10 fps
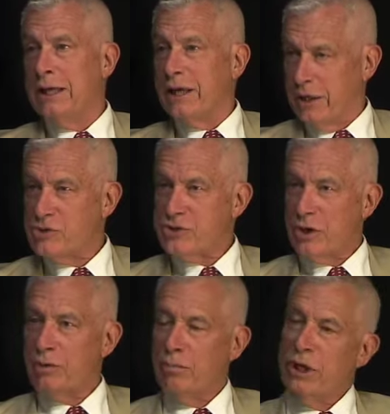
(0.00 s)
and
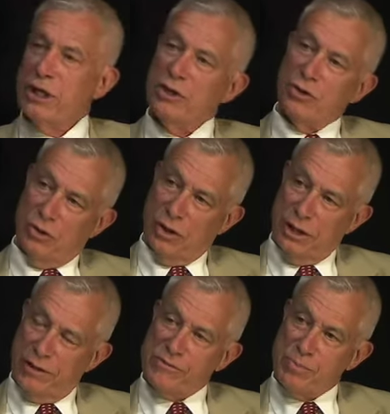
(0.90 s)
start making your
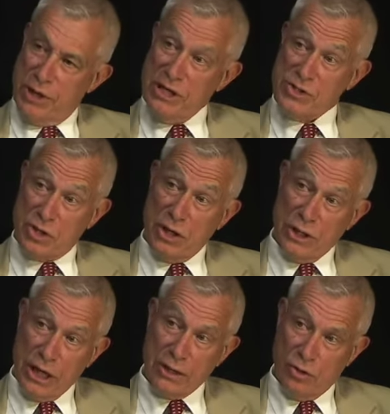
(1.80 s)
gifts based on
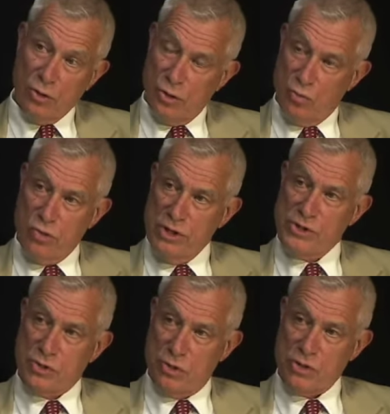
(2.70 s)
that good
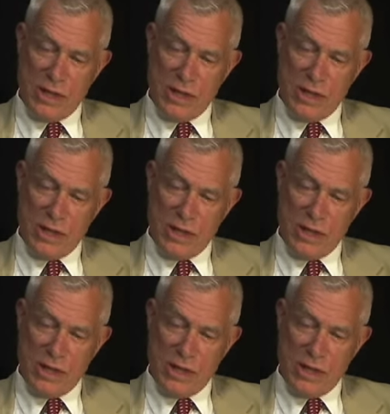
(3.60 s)
research.